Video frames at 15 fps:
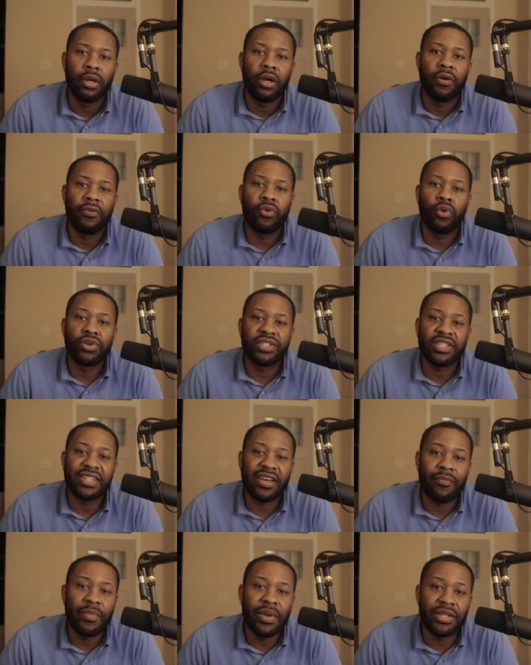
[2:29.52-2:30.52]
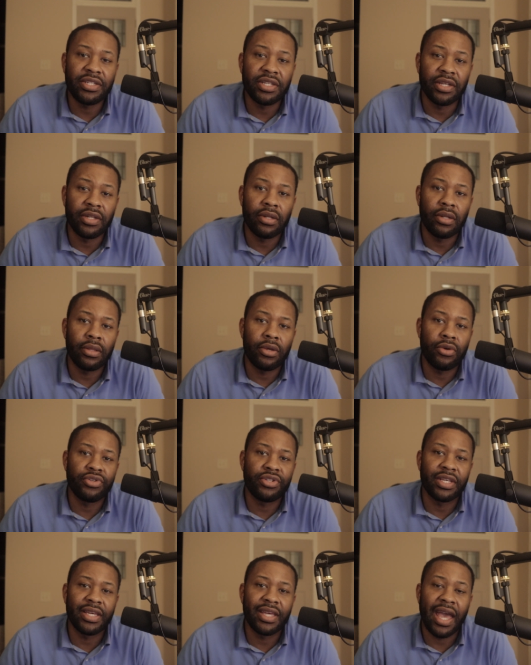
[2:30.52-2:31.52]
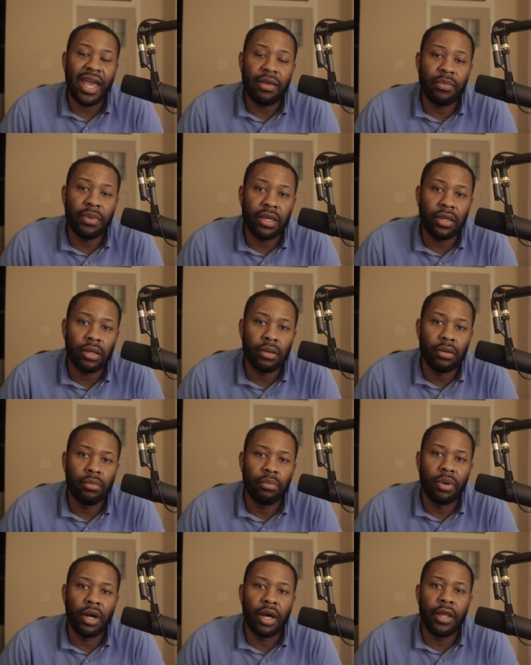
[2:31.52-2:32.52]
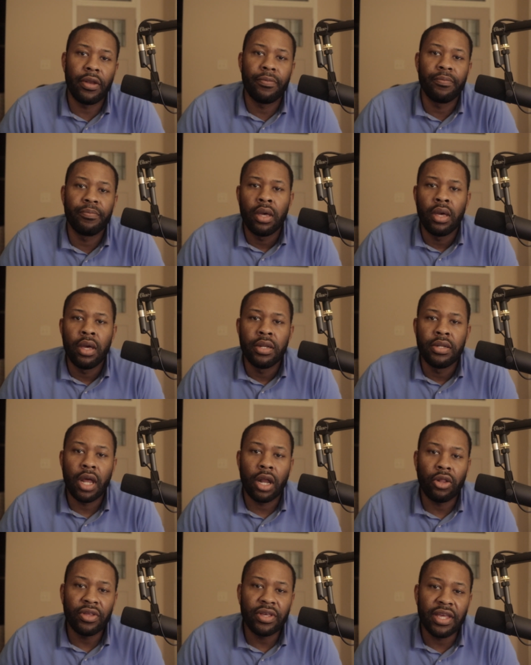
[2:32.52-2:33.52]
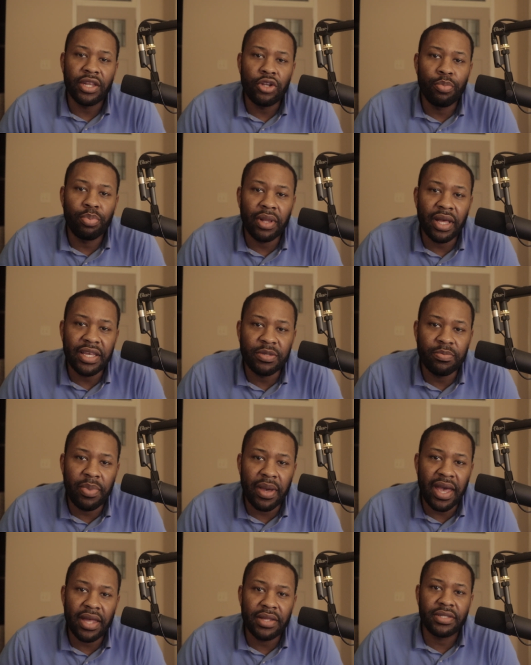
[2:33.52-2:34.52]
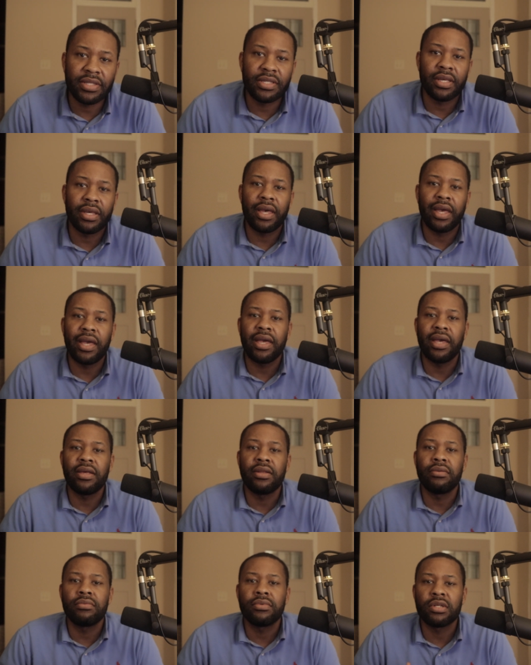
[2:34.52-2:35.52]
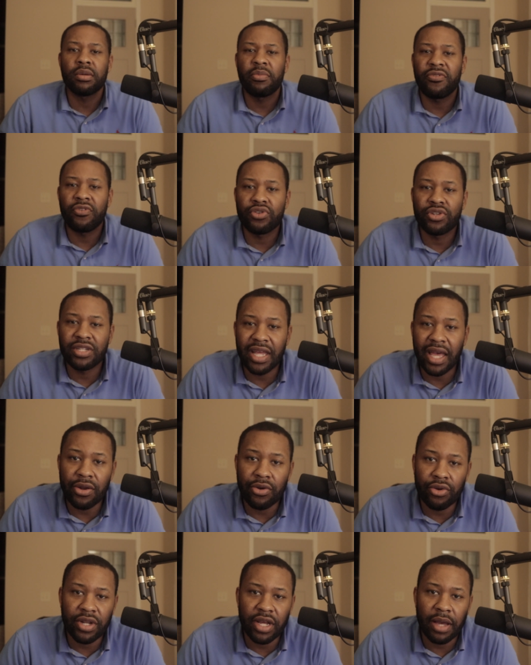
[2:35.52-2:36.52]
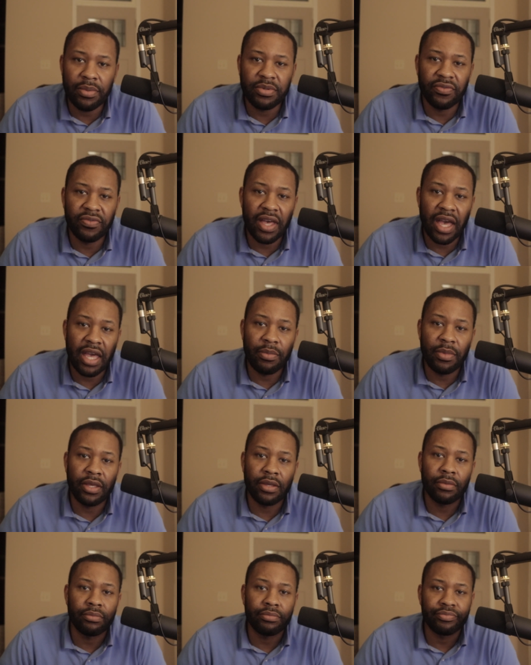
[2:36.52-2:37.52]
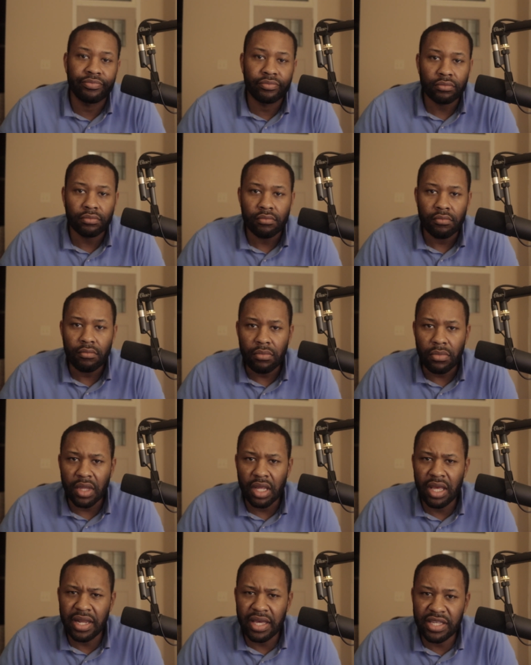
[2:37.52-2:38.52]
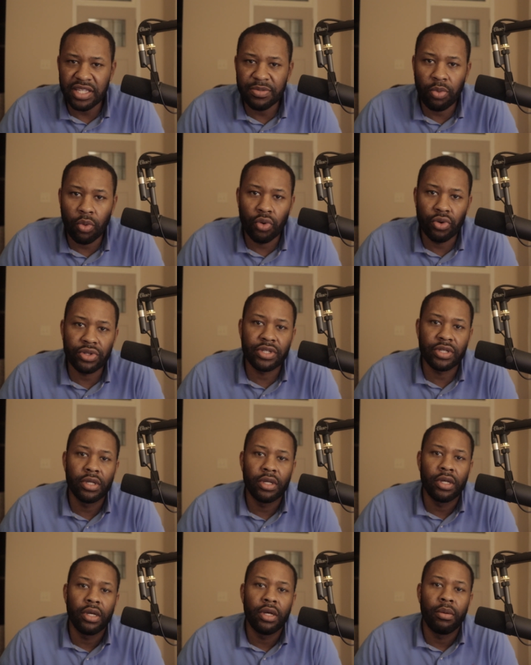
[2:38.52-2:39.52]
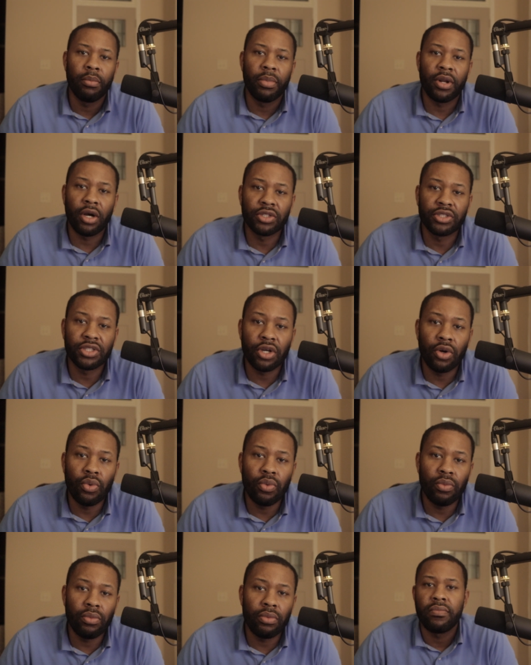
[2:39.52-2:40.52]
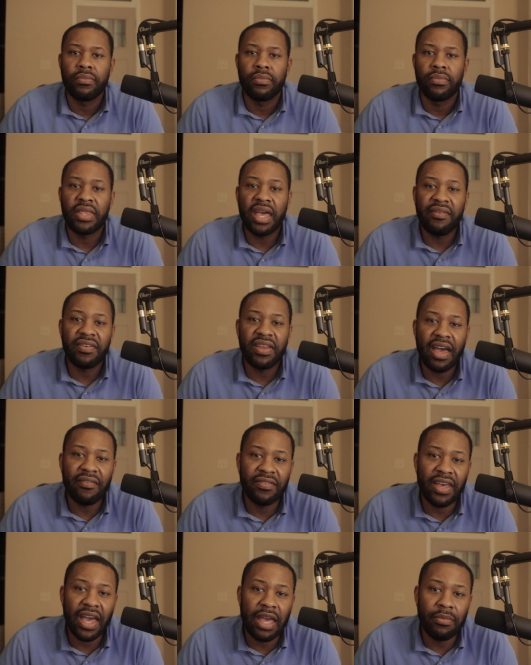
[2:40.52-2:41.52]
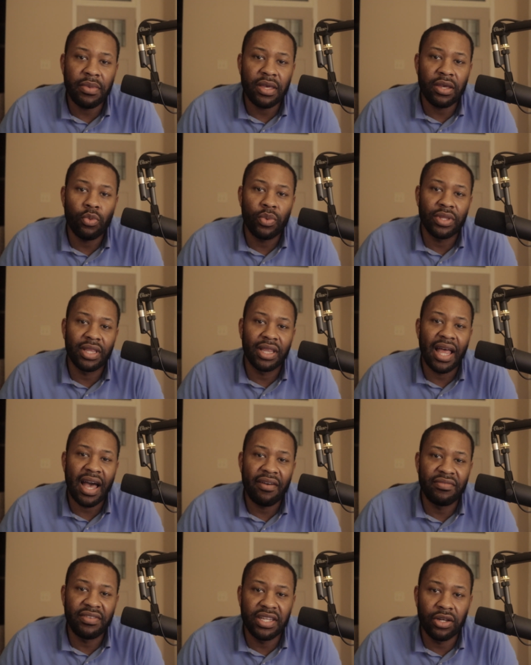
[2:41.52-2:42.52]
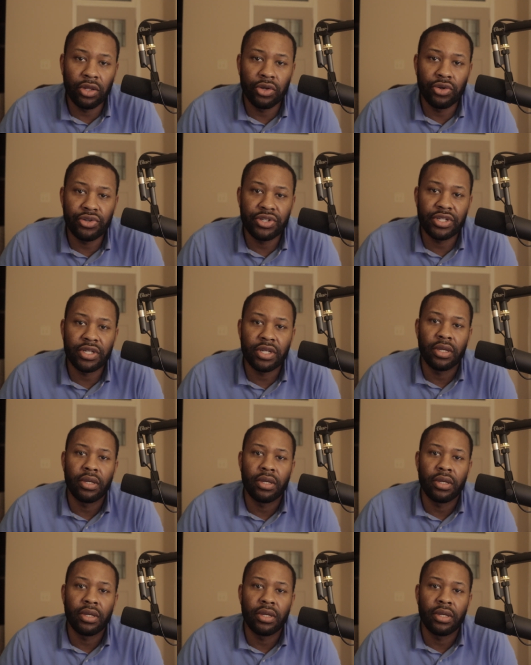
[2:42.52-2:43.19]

Of course, as I mentioned, there's the gaming, but not only can you place bets and some of your standard types of gaming and esports, but also they even have gaming with live dealers.